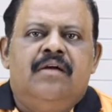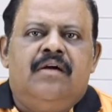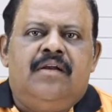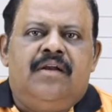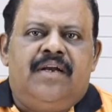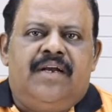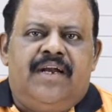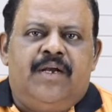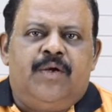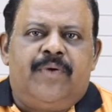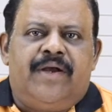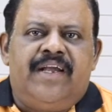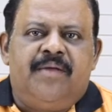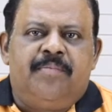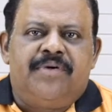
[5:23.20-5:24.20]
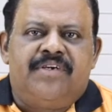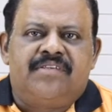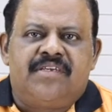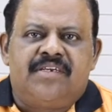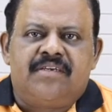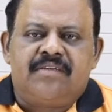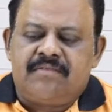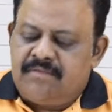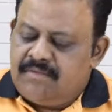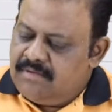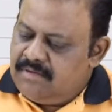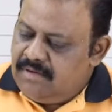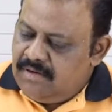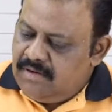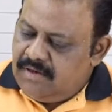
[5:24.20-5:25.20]
120%.
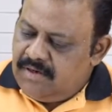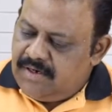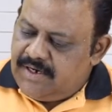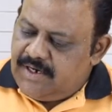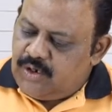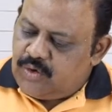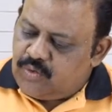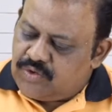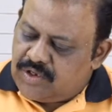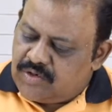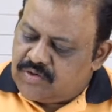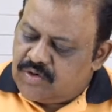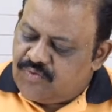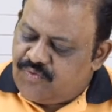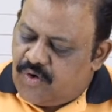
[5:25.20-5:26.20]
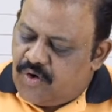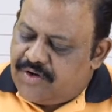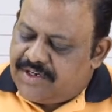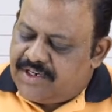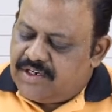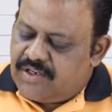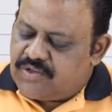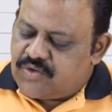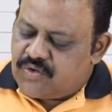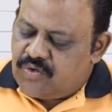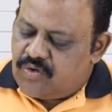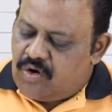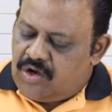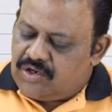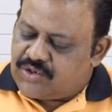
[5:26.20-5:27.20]
In 2014
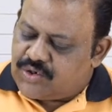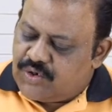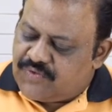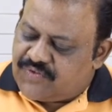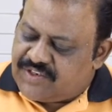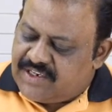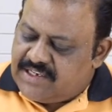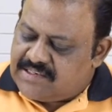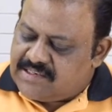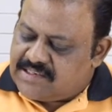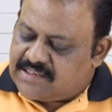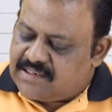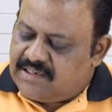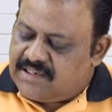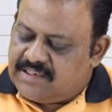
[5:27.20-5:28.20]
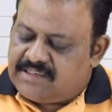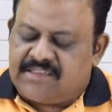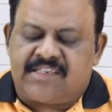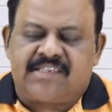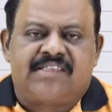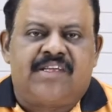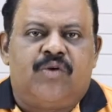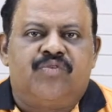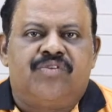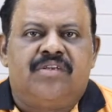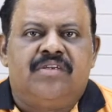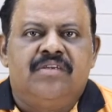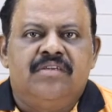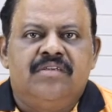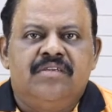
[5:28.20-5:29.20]
also, cost of sales is
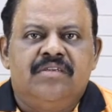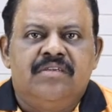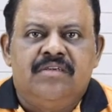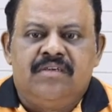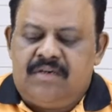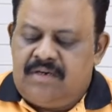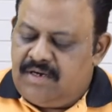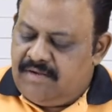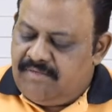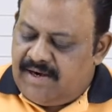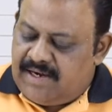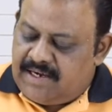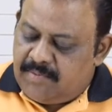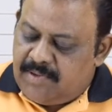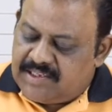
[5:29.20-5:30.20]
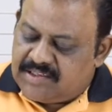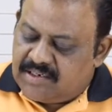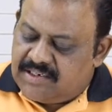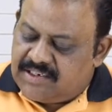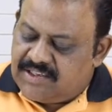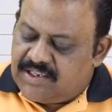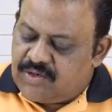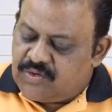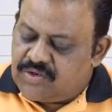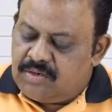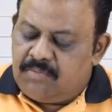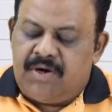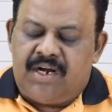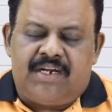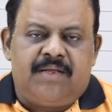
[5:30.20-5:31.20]
36,000 divided by
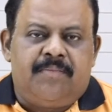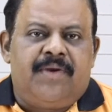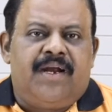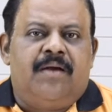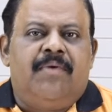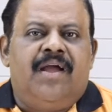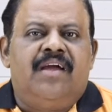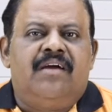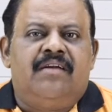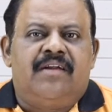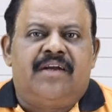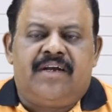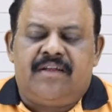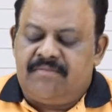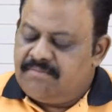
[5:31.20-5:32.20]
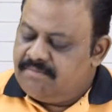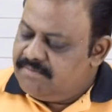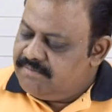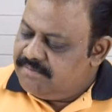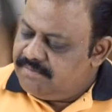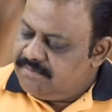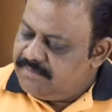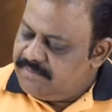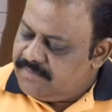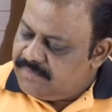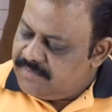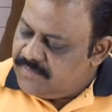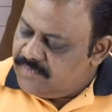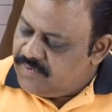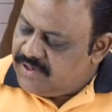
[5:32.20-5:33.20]
30,000 multiplied by 100.
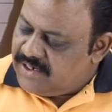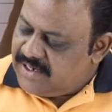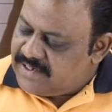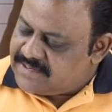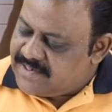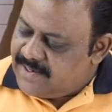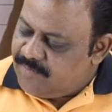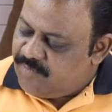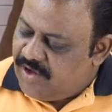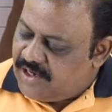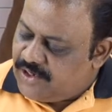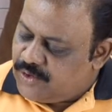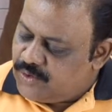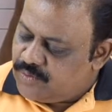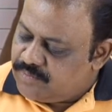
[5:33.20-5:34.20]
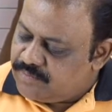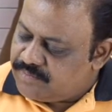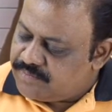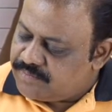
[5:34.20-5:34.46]
We'll get same value,